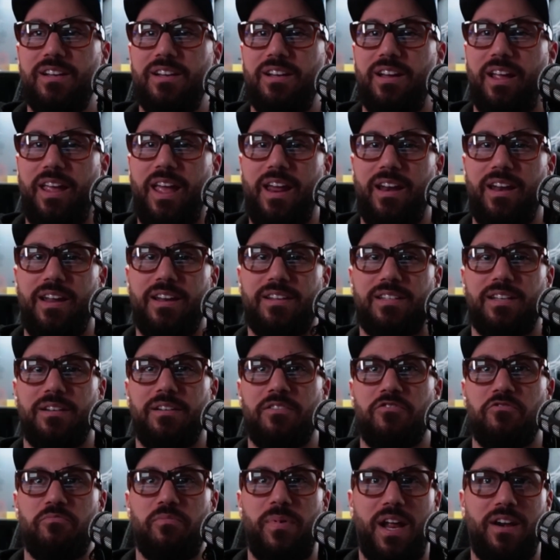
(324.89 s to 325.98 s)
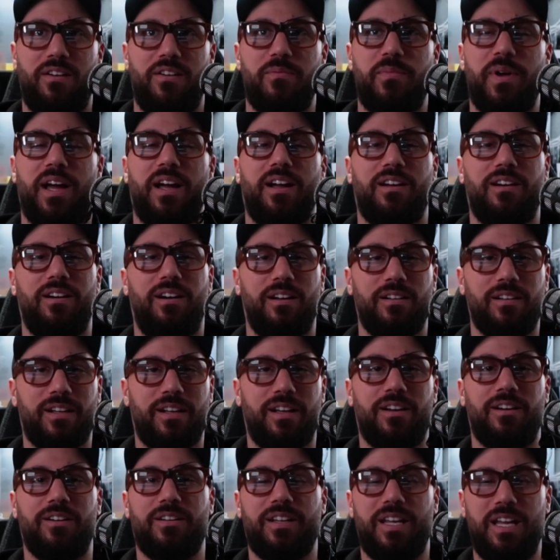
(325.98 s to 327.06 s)
again, it's a battery pack on the
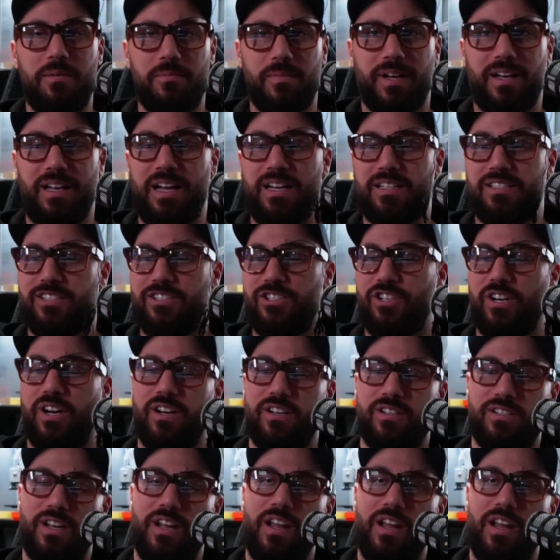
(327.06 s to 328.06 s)
go, keep my glasses charged,